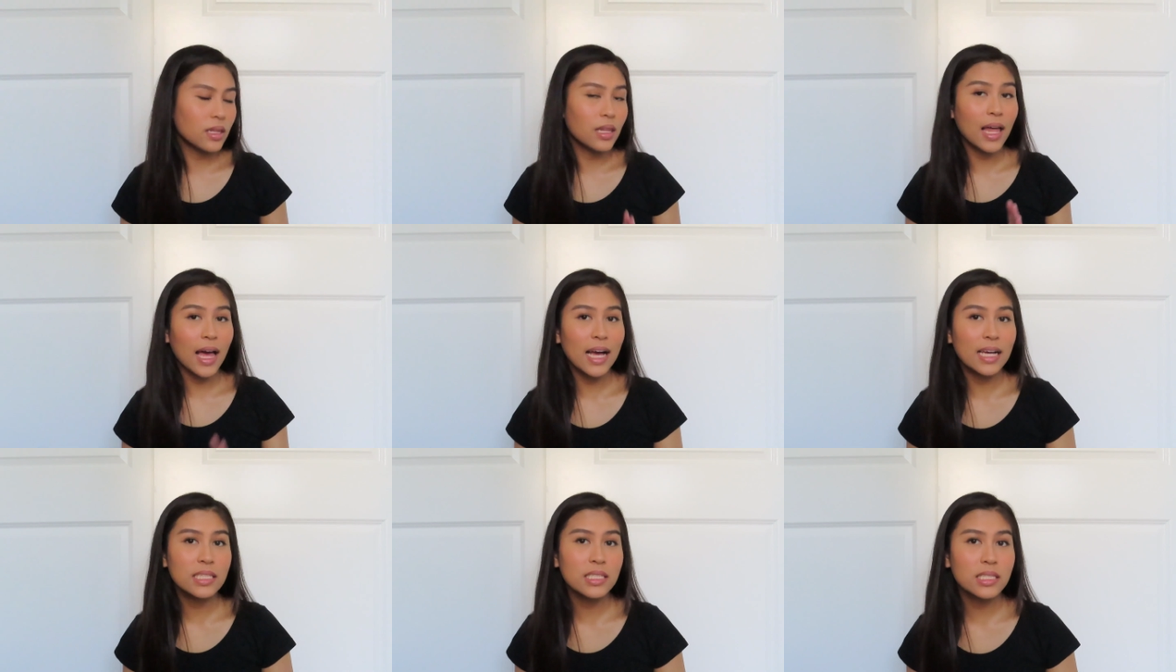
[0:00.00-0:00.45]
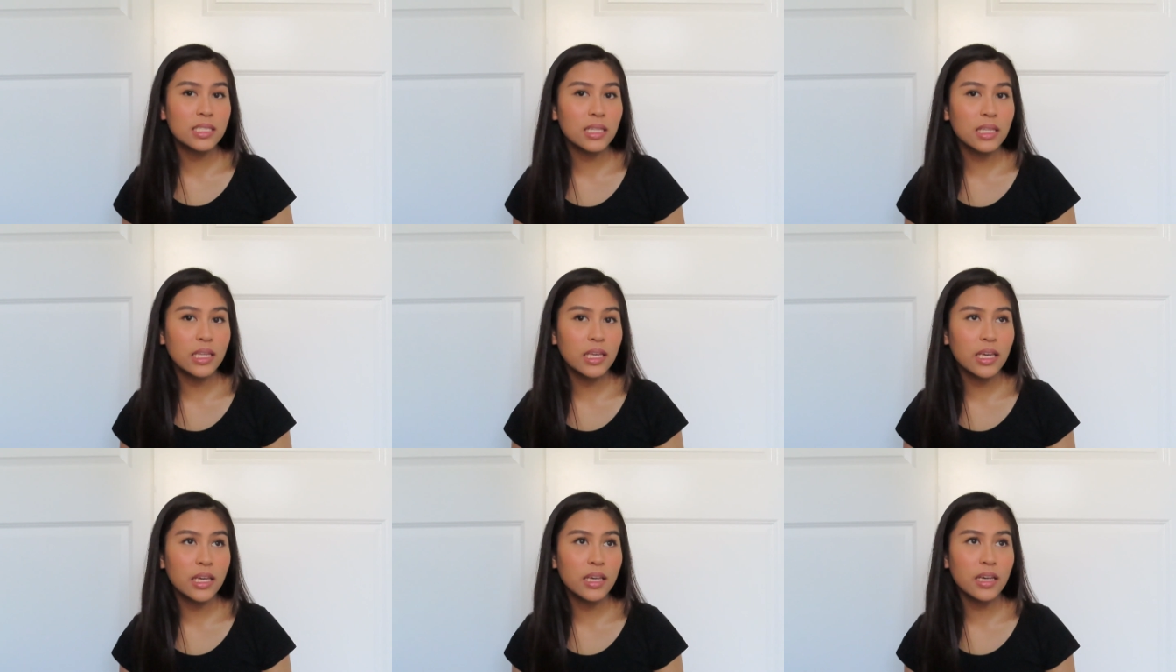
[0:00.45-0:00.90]

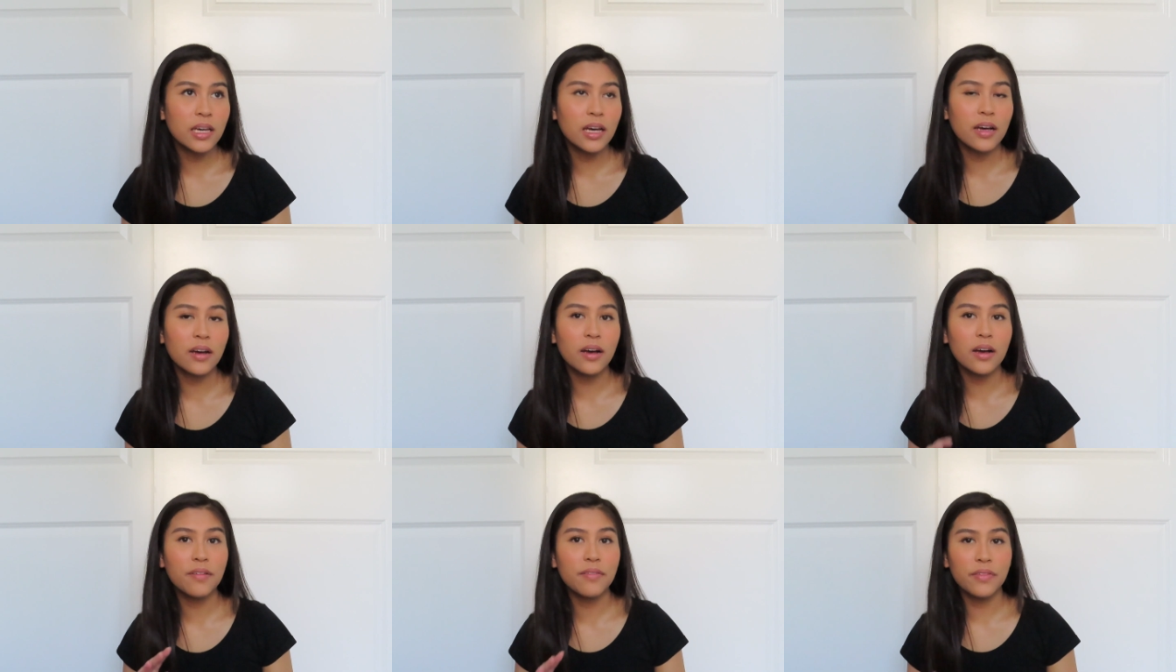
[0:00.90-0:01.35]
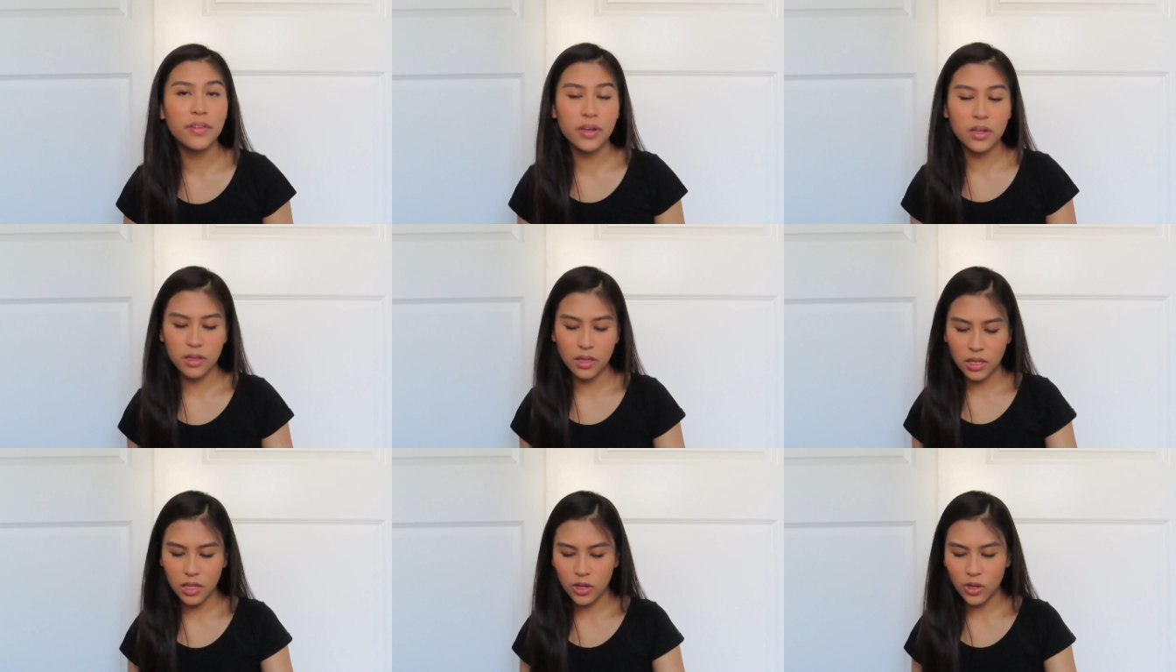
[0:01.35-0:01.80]
Lastly of the
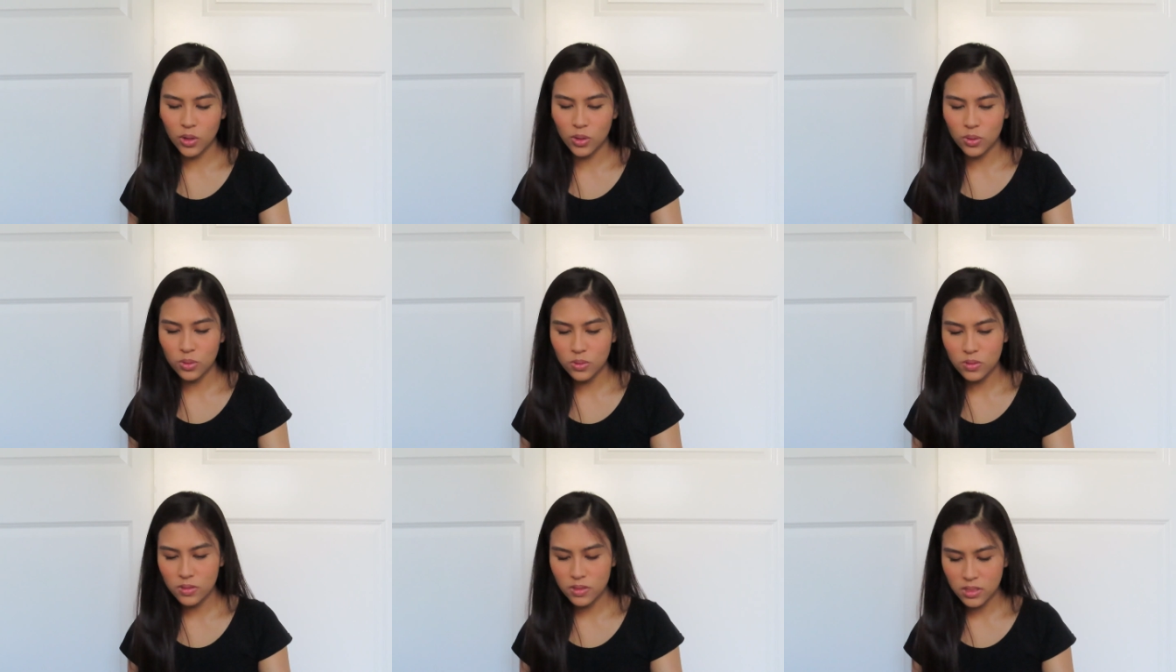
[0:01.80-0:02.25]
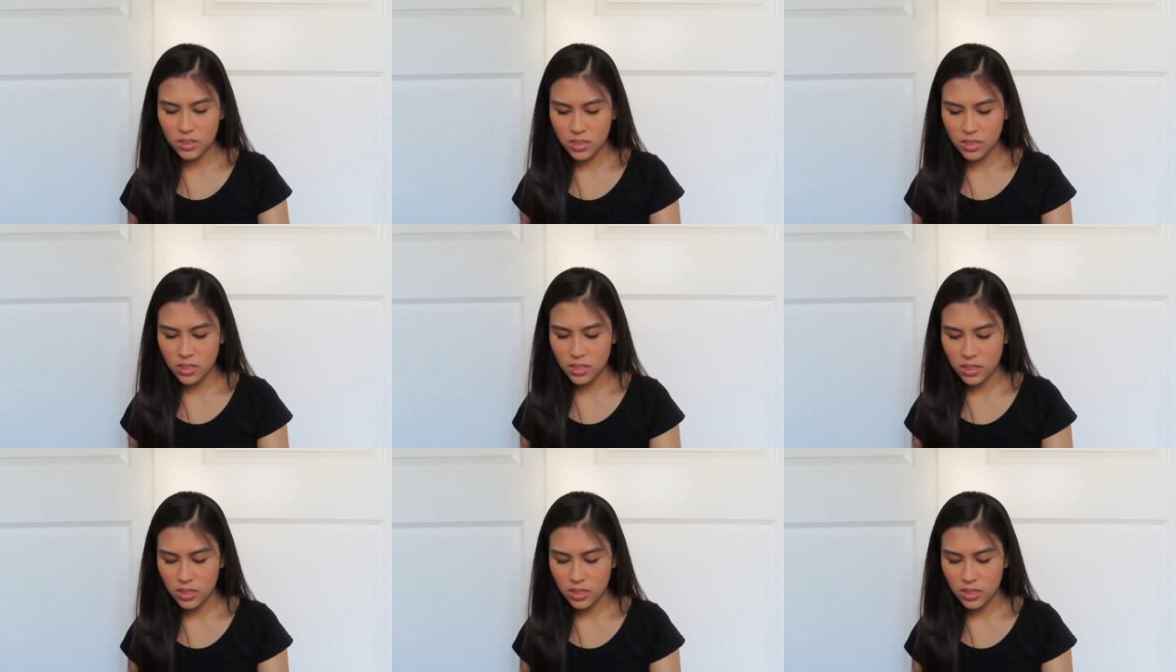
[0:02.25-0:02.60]
clothes,